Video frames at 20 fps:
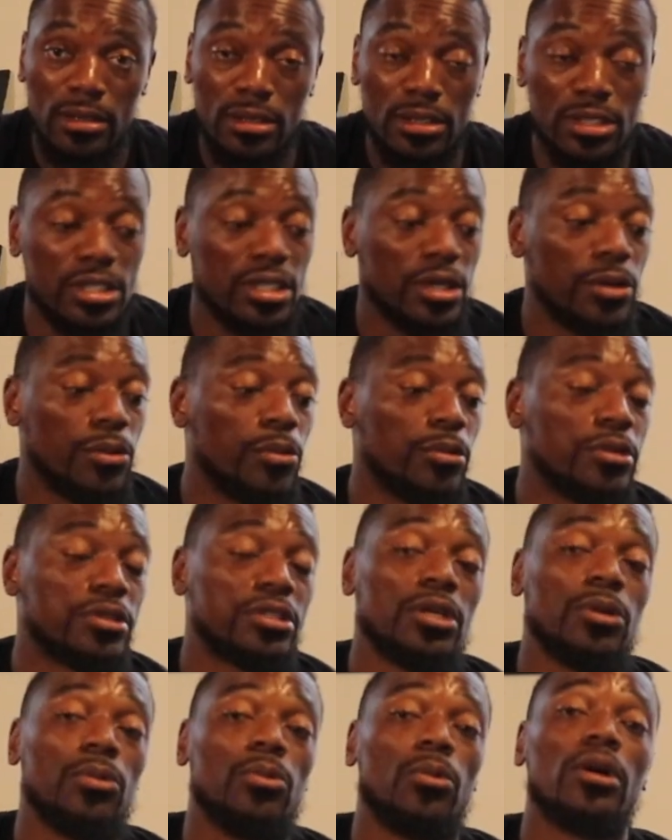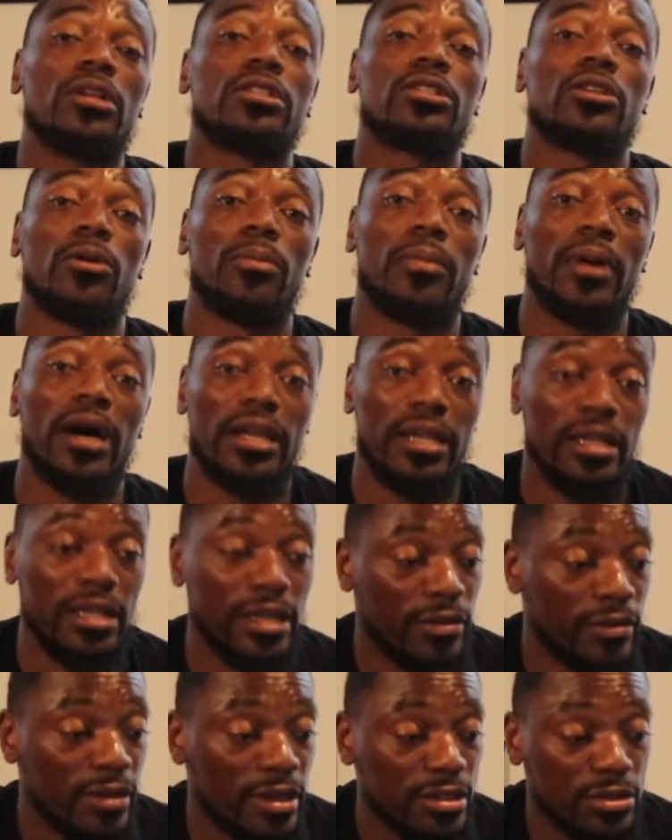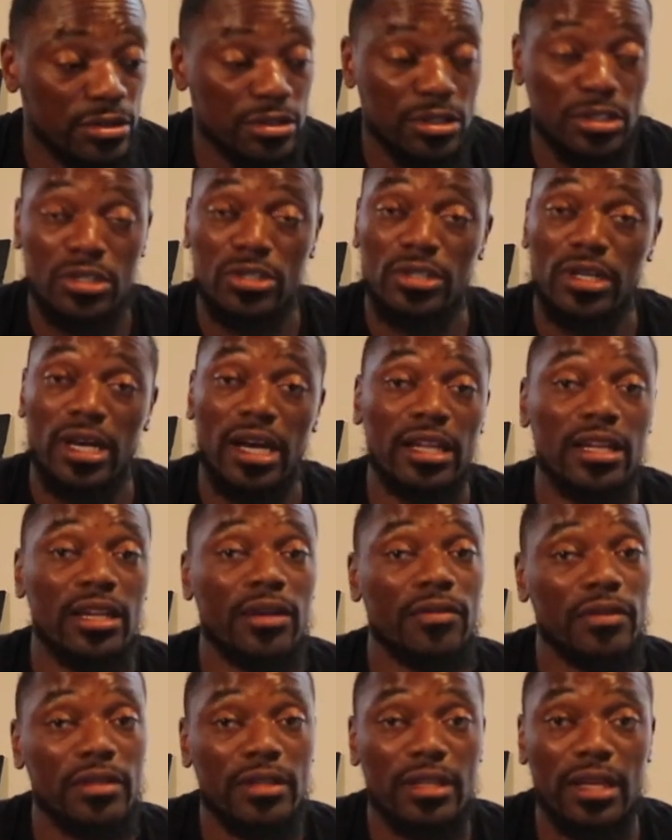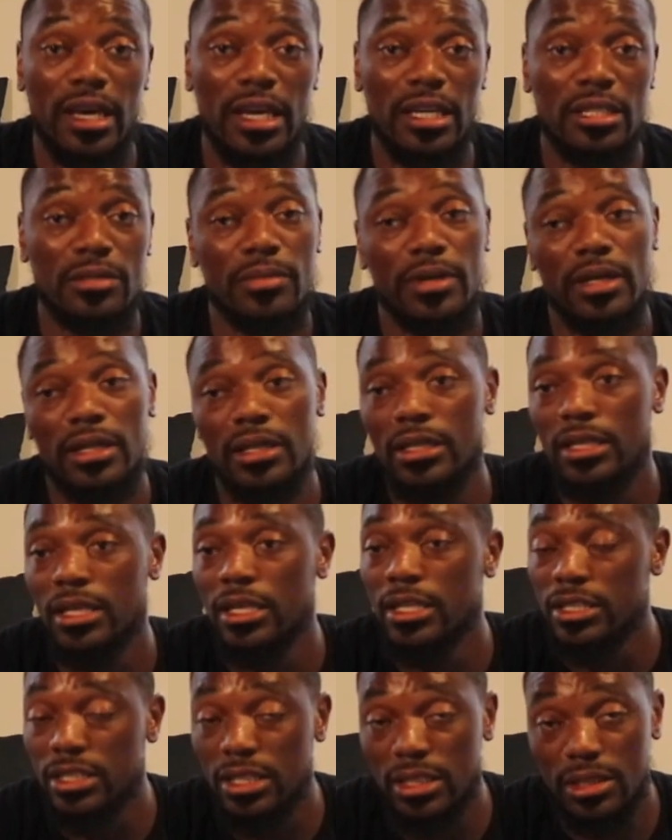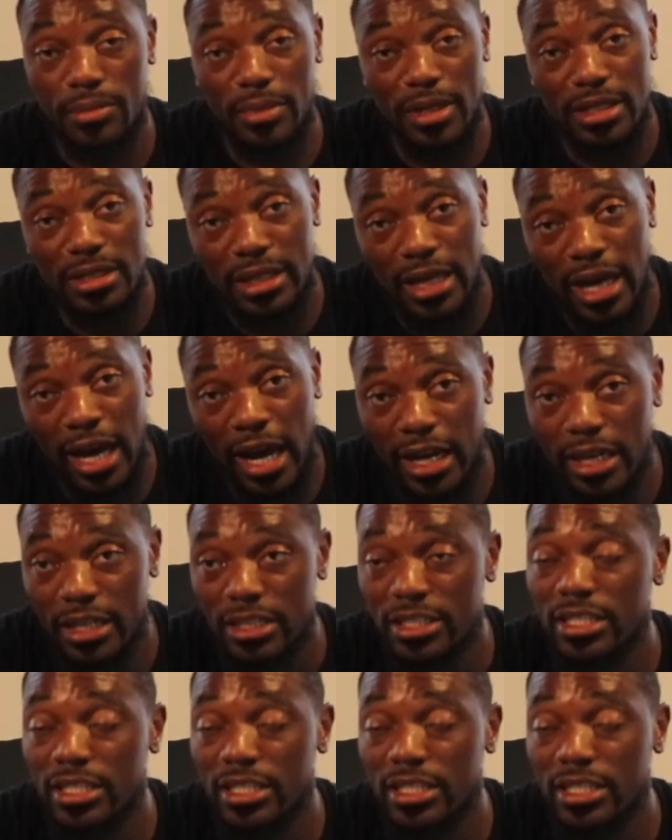She wants her body to get right, so she's trying different things, but she's misguided.